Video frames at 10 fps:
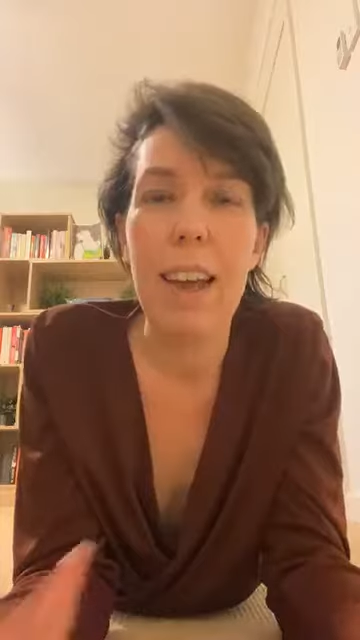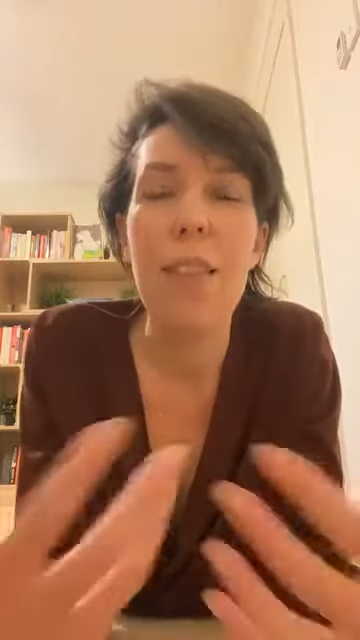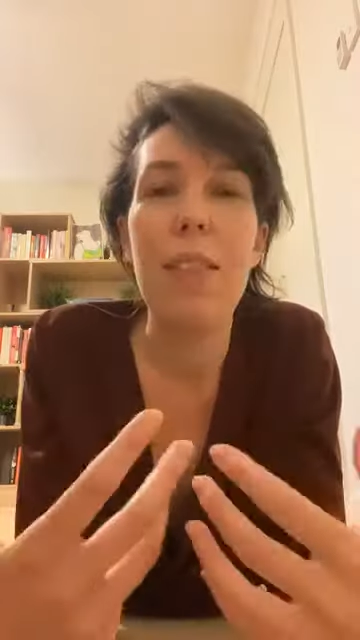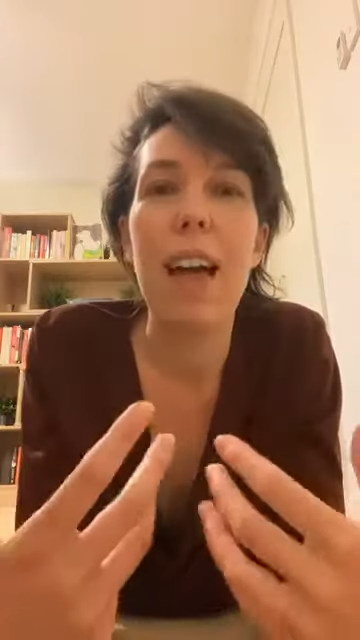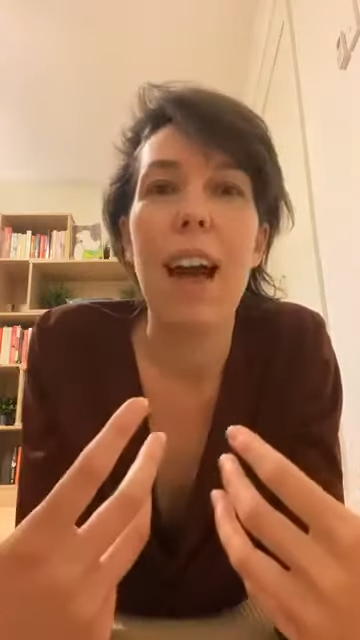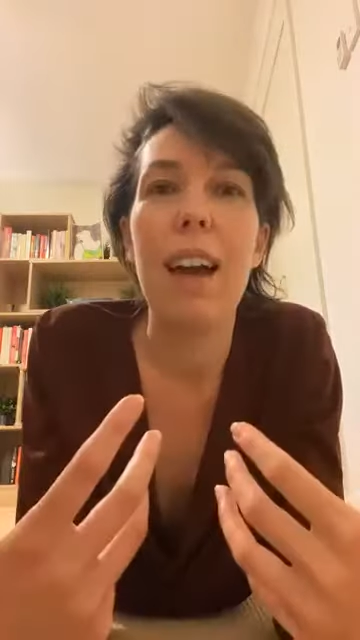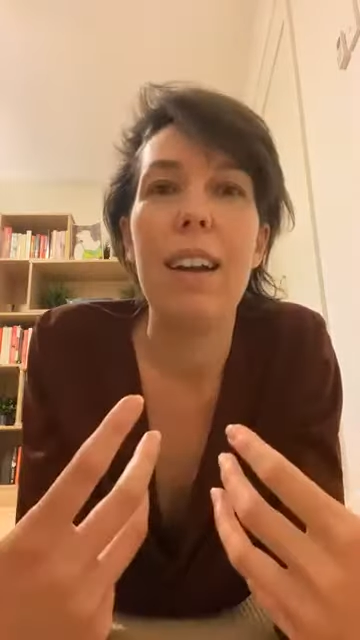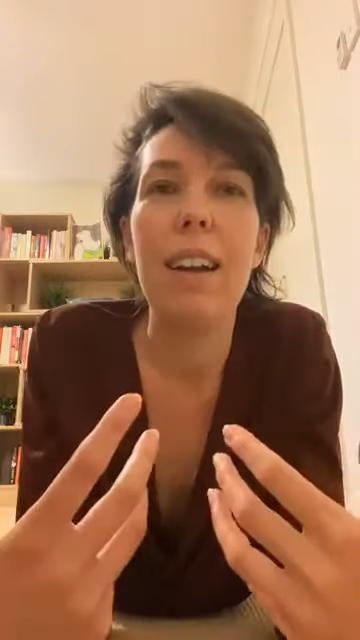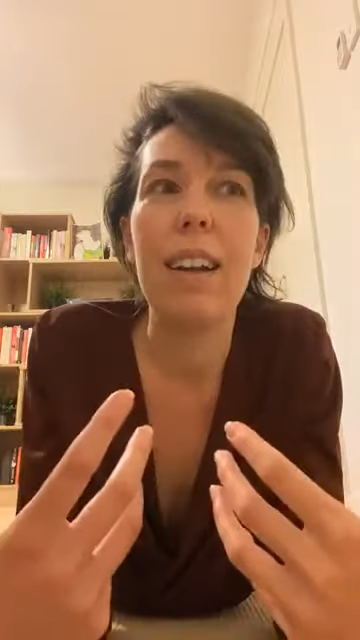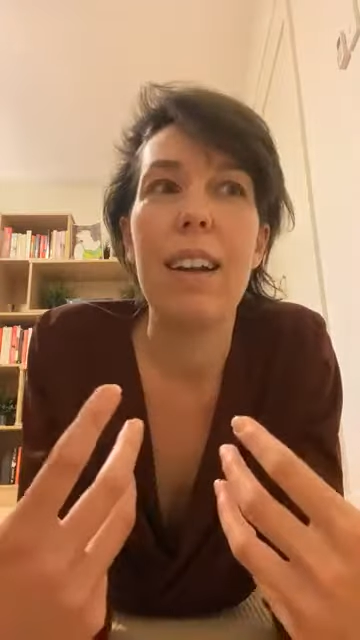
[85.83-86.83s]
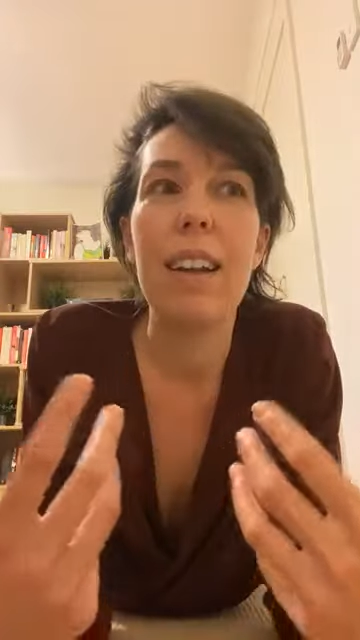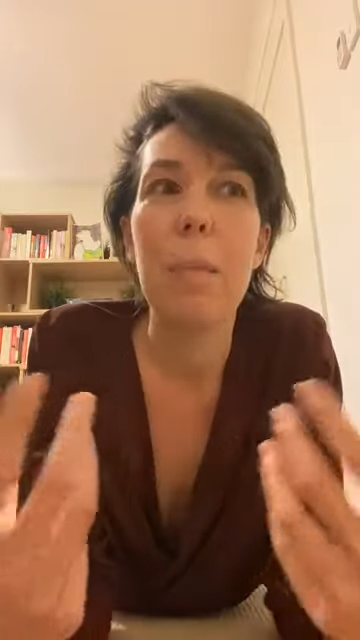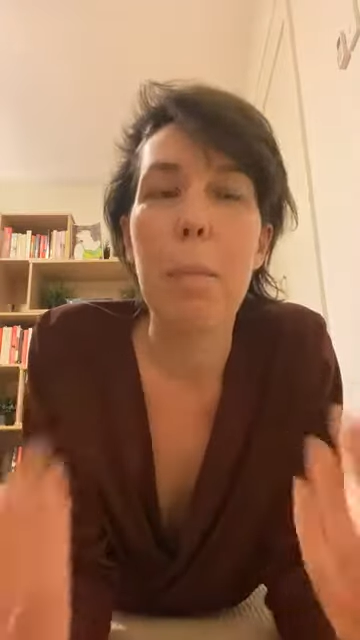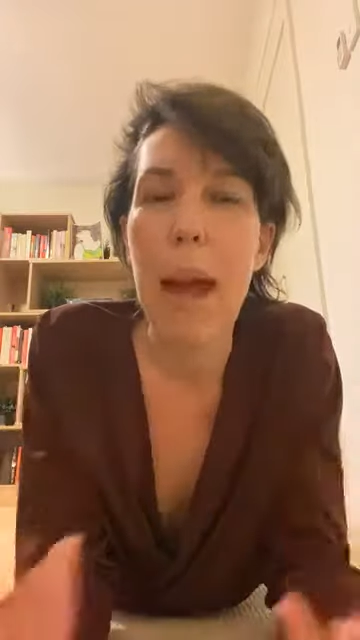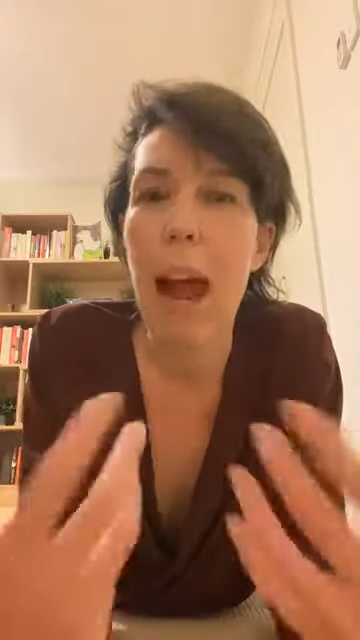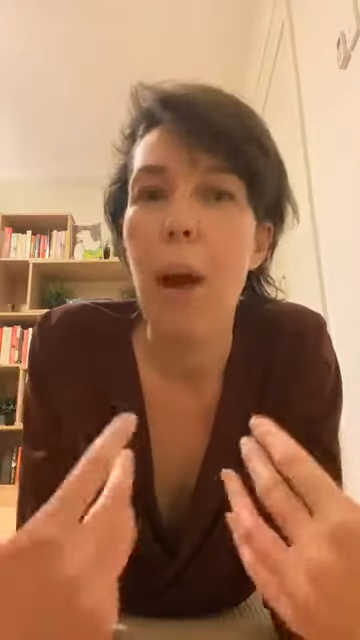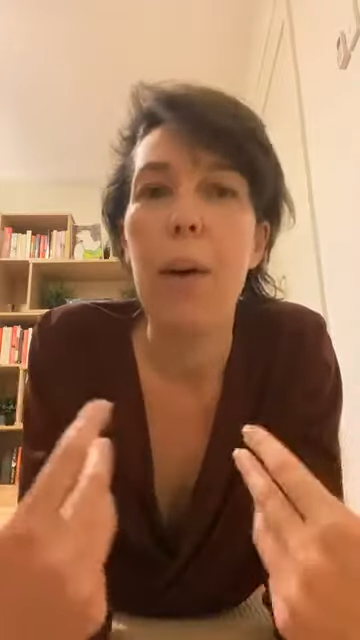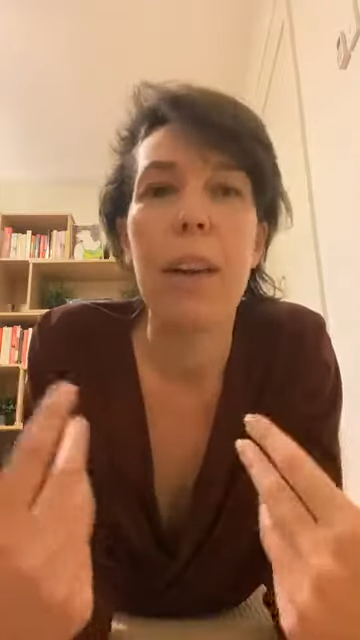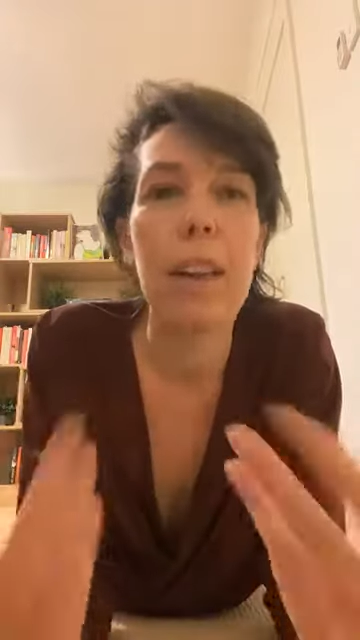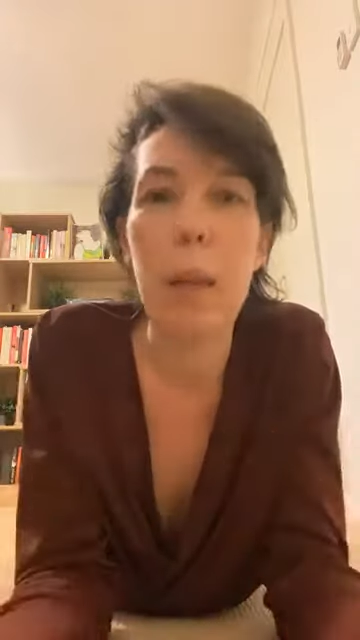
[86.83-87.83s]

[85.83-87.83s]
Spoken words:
in that empowered,